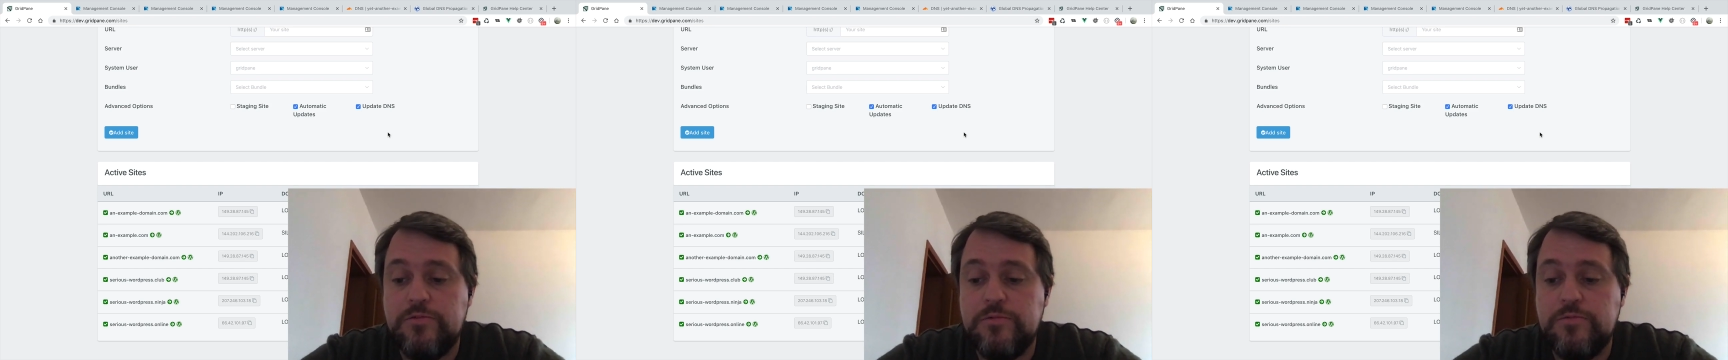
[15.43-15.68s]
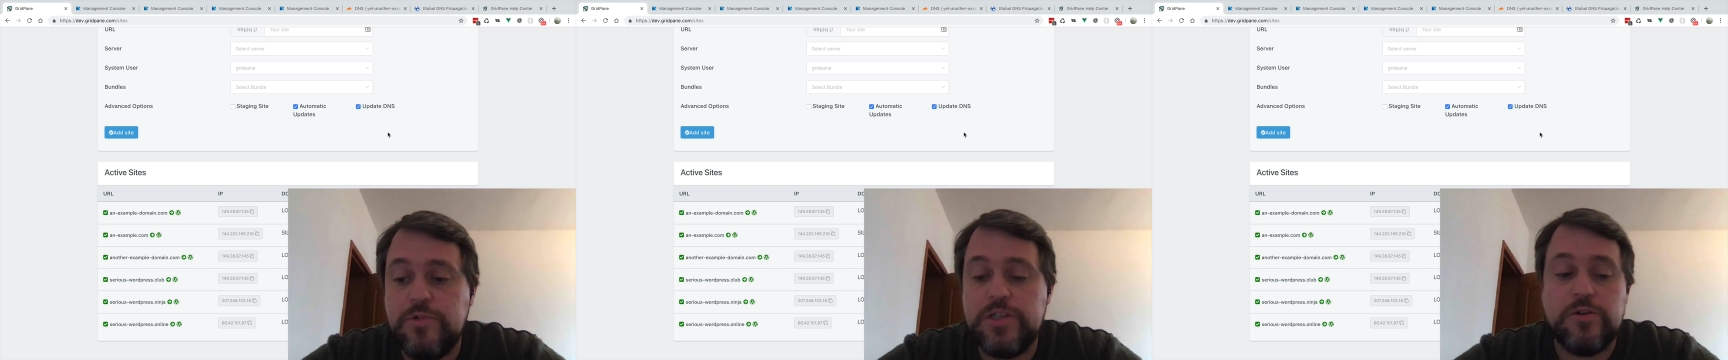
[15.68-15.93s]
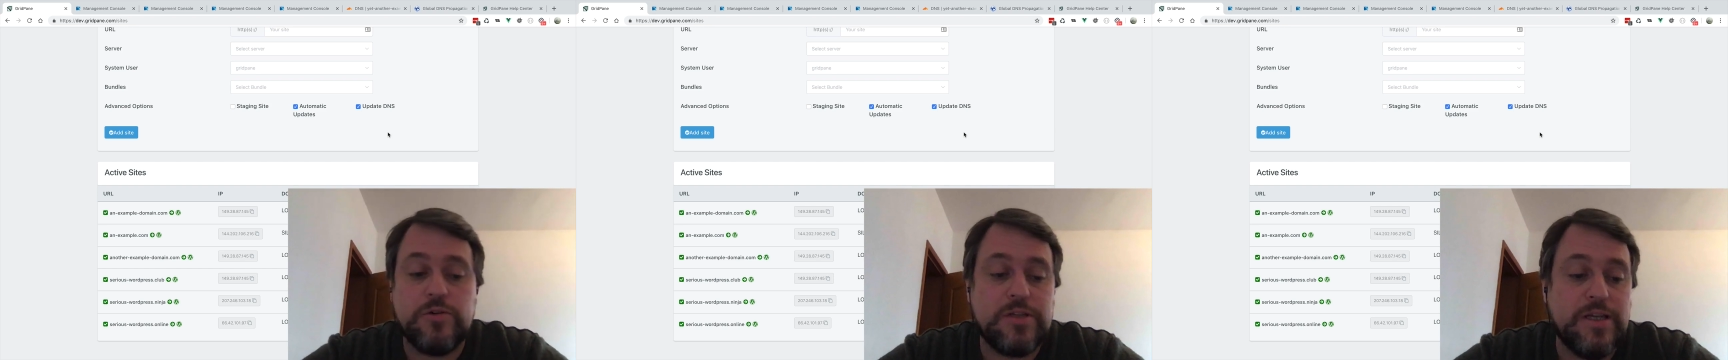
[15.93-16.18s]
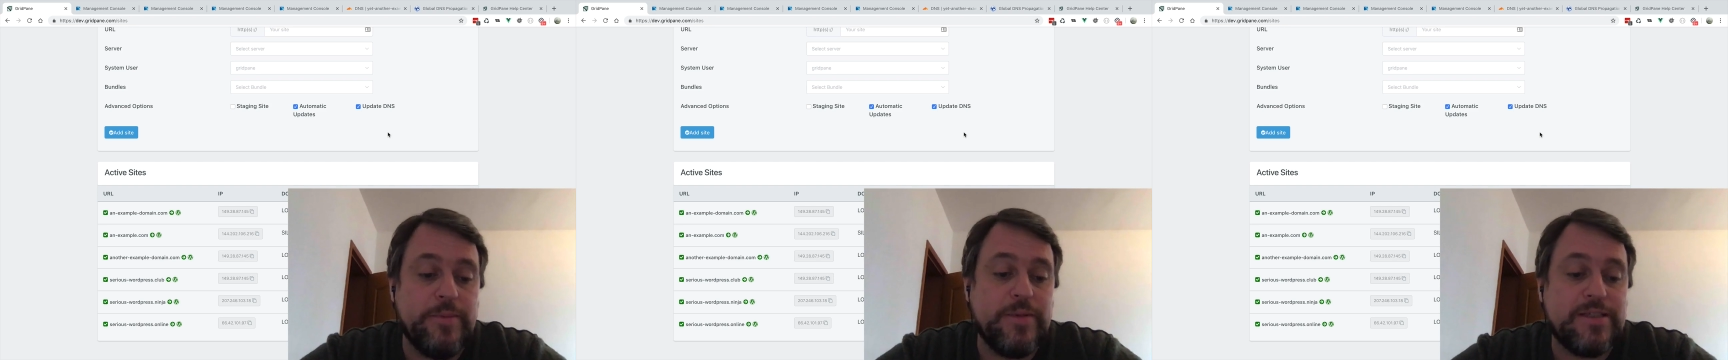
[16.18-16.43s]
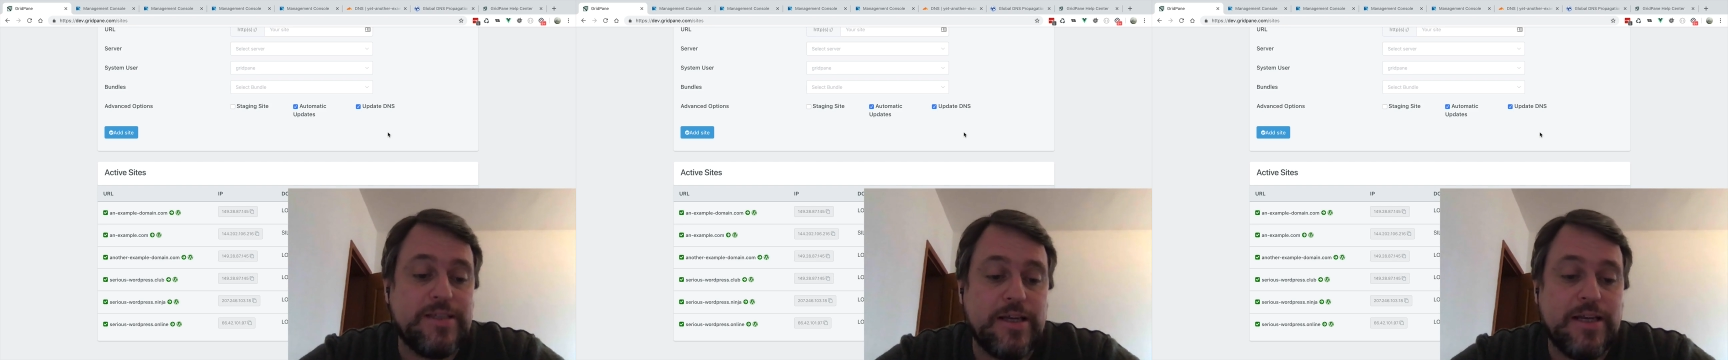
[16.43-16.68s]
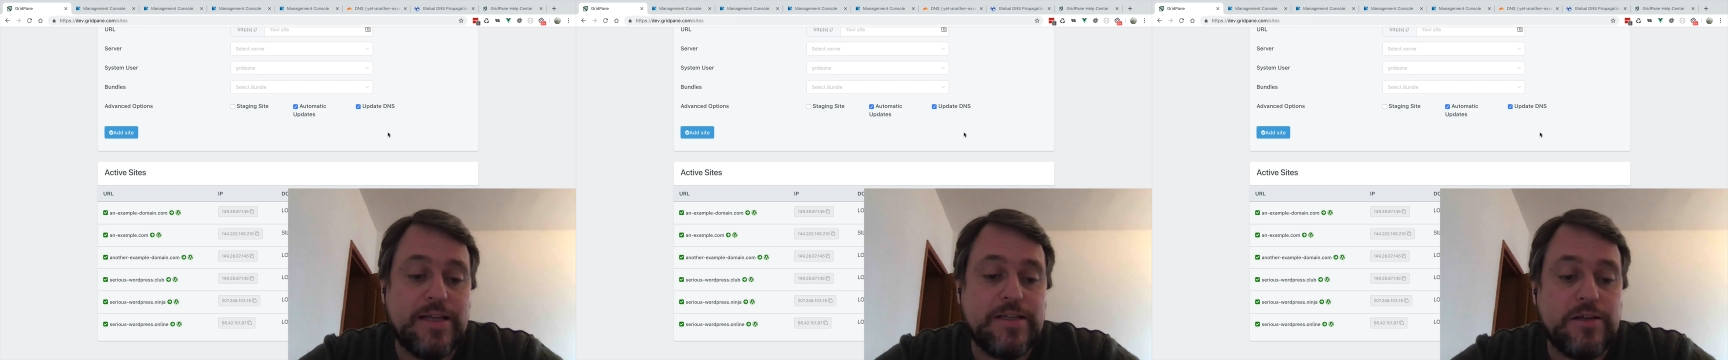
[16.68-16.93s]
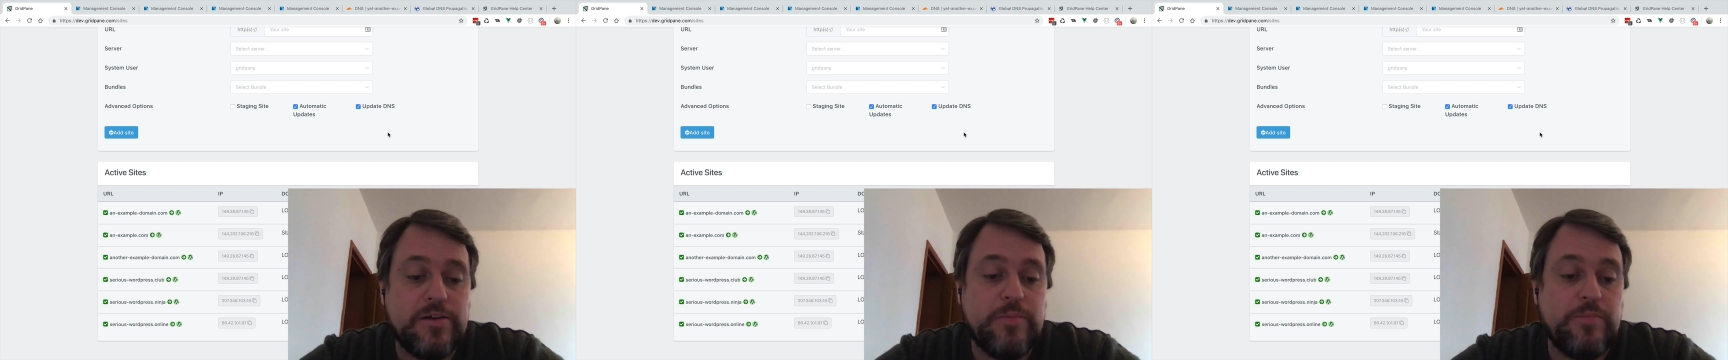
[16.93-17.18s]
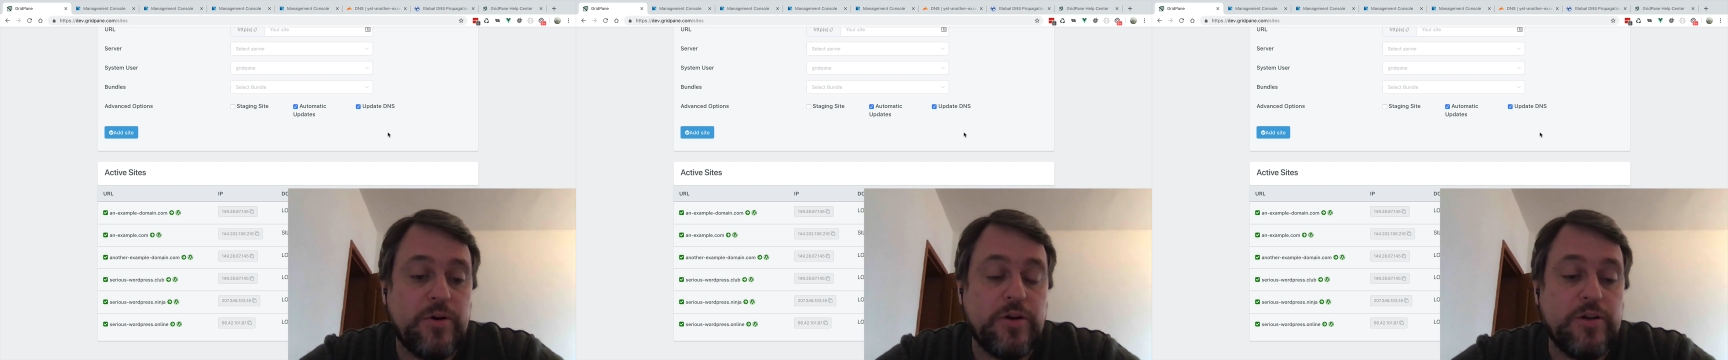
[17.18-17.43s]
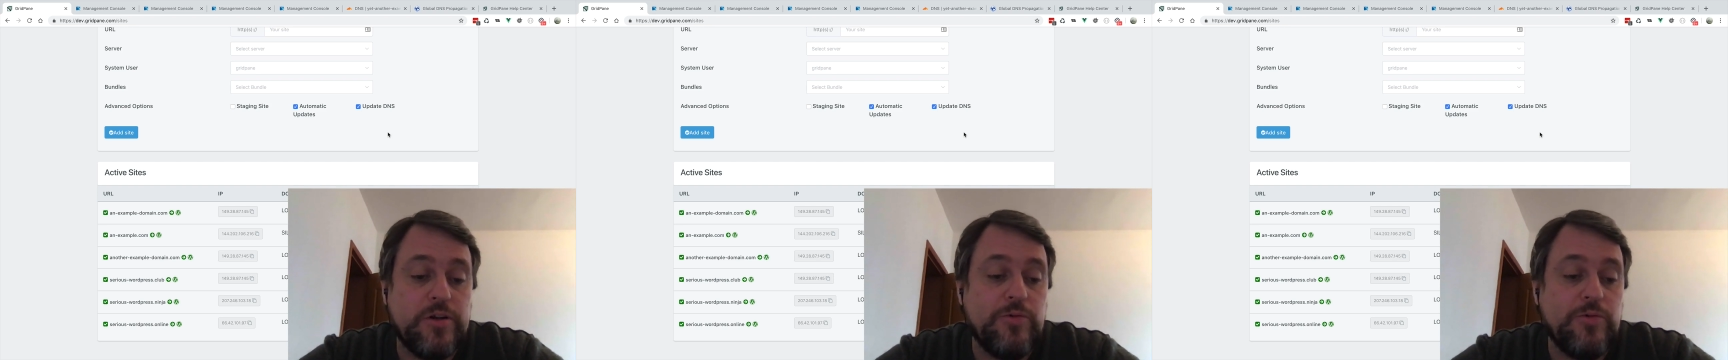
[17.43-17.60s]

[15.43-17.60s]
resource limits that Let's Encrypt put on you